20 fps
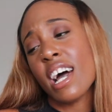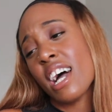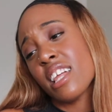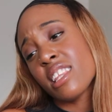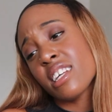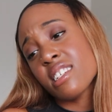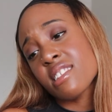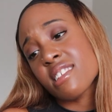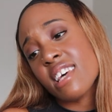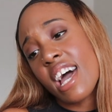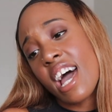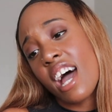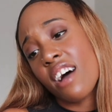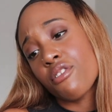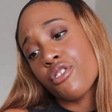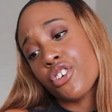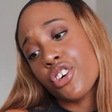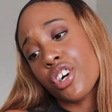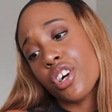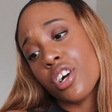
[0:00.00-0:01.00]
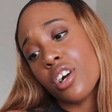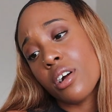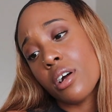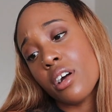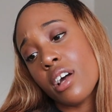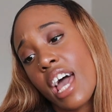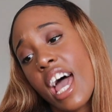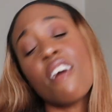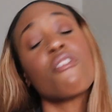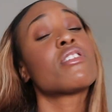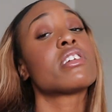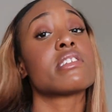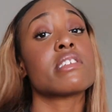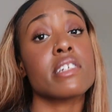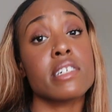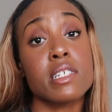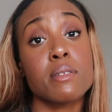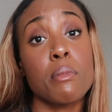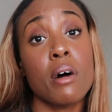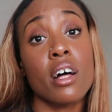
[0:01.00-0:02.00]
think it's after every
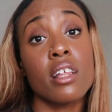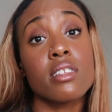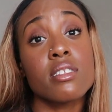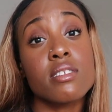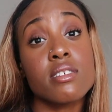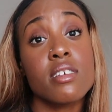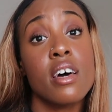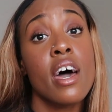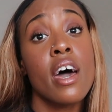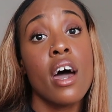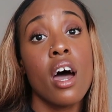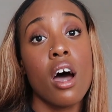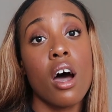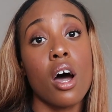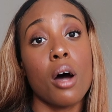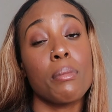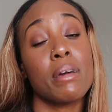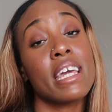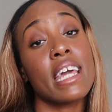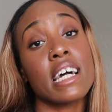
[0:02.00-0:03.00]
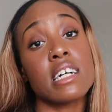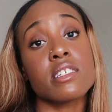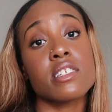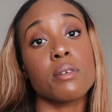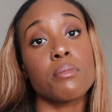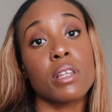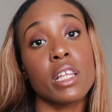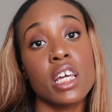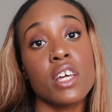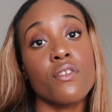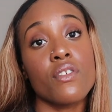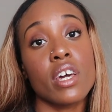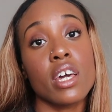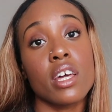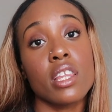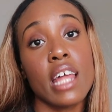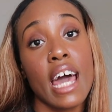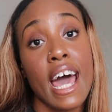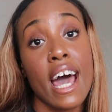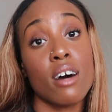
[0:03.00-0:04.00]
6 months, he ends up
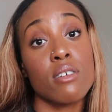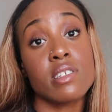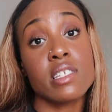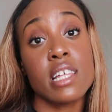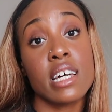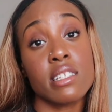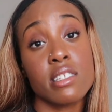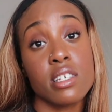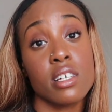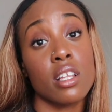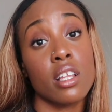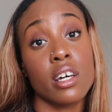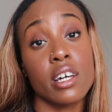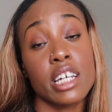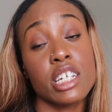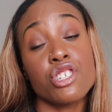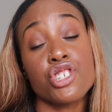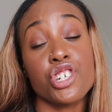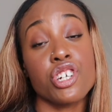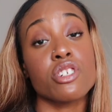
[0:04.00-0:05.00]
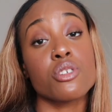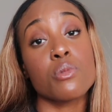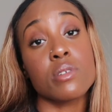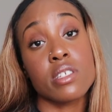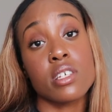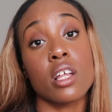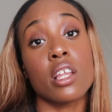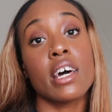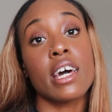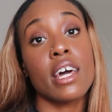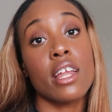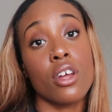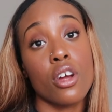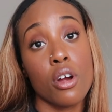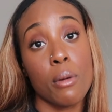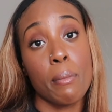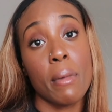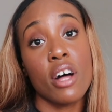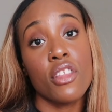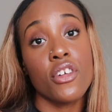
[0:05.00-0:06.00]
leaving the house that he shares with Tilla and
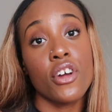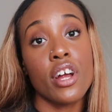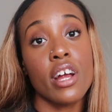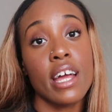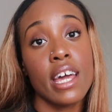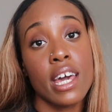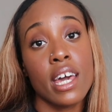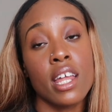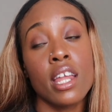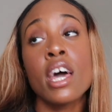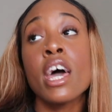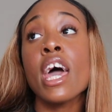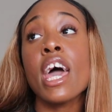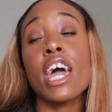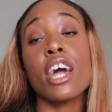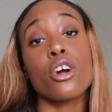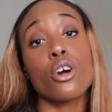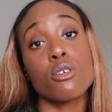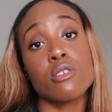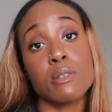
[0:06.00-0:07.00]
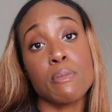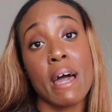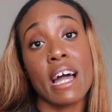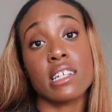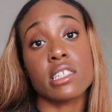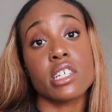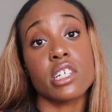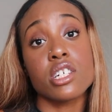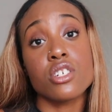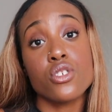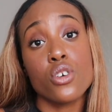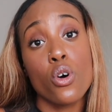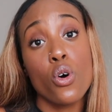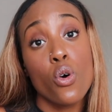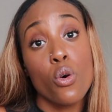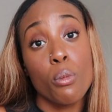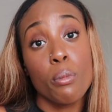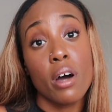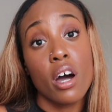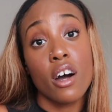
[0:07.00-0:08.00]
her mother in, and goes back to his
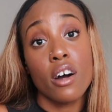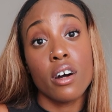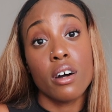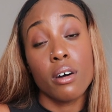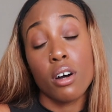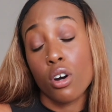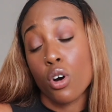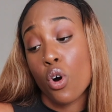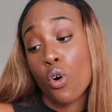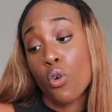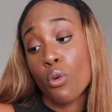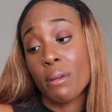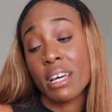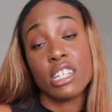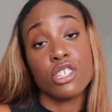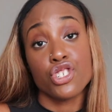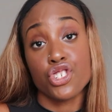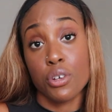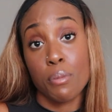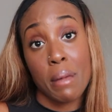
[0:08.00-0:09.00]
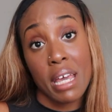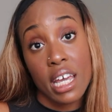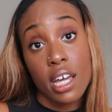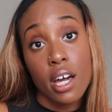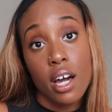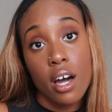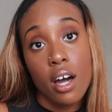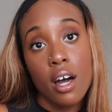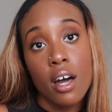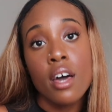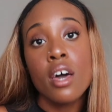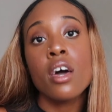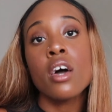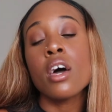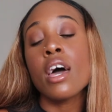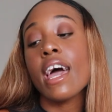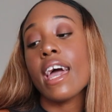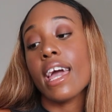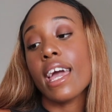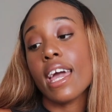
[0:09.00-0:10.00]
home in Jamaica.
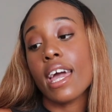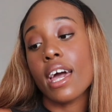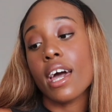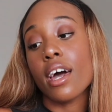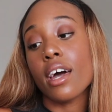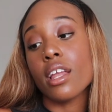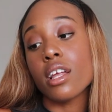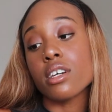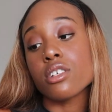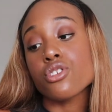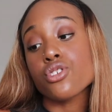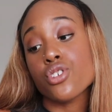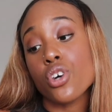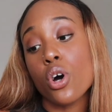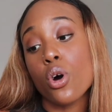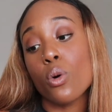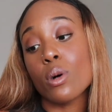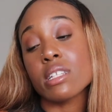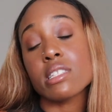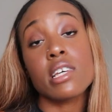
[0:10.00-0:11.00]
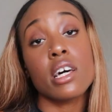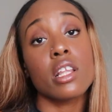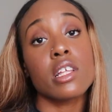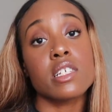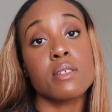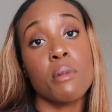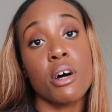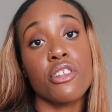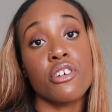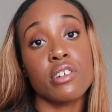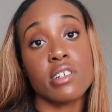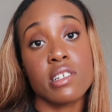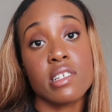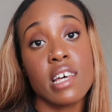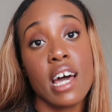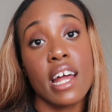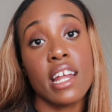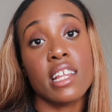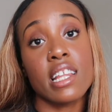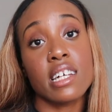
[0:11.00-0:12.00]
And so Tilla's mother
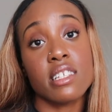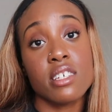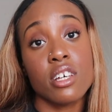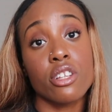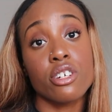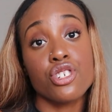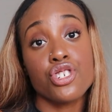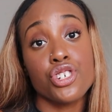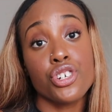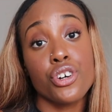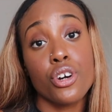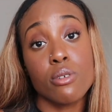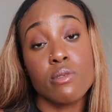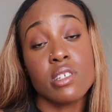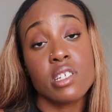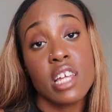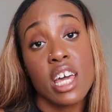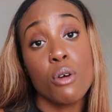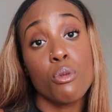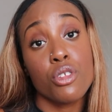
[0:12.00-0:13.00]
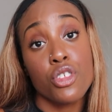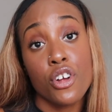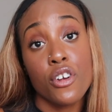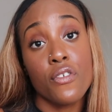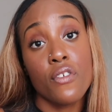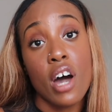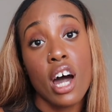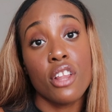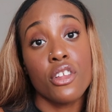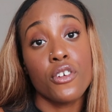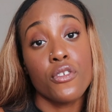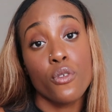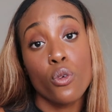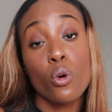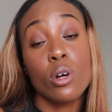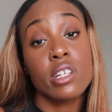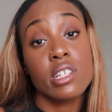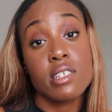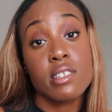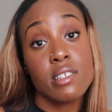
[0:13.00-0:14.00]
decided that Tilla should go stay with her father
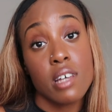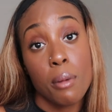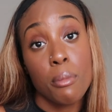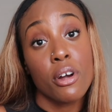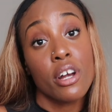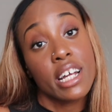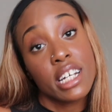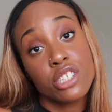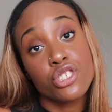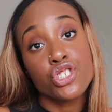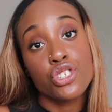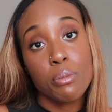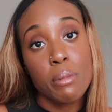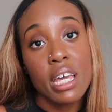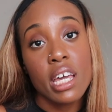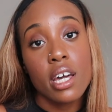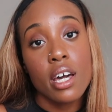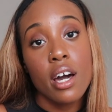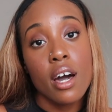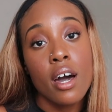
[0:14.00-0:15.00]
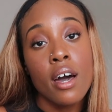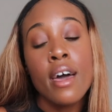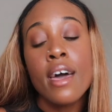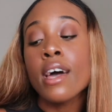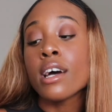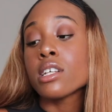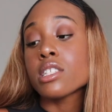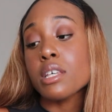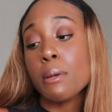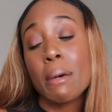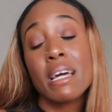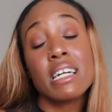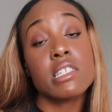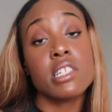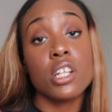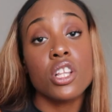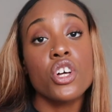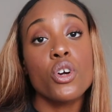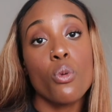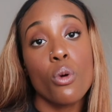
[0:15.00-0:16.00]
for the summer in Jamaica to
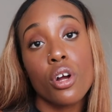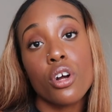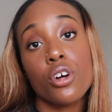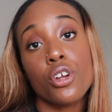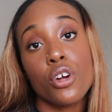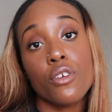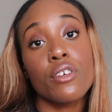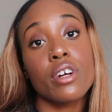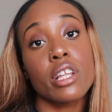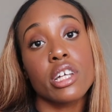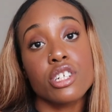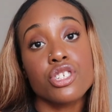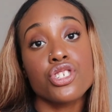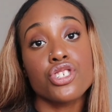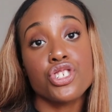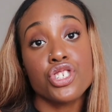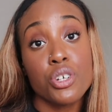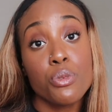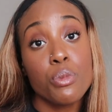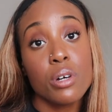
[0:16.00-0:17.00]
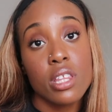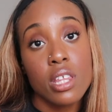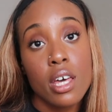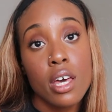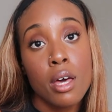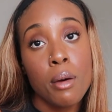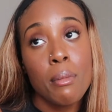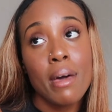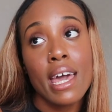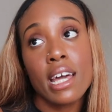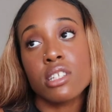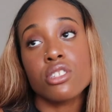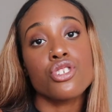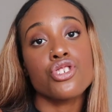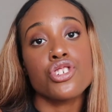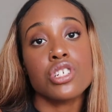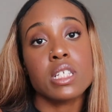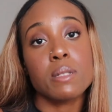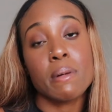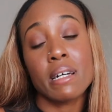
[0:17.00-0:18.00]
basically work on her relationship with him and to
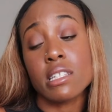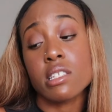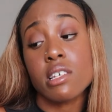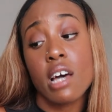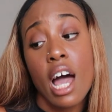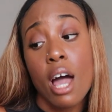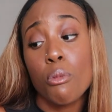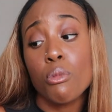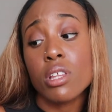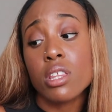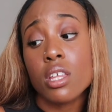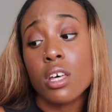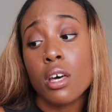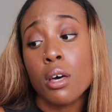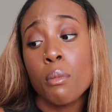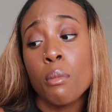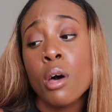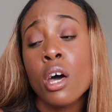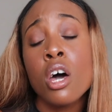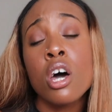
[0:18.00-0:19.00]
just spend time with him.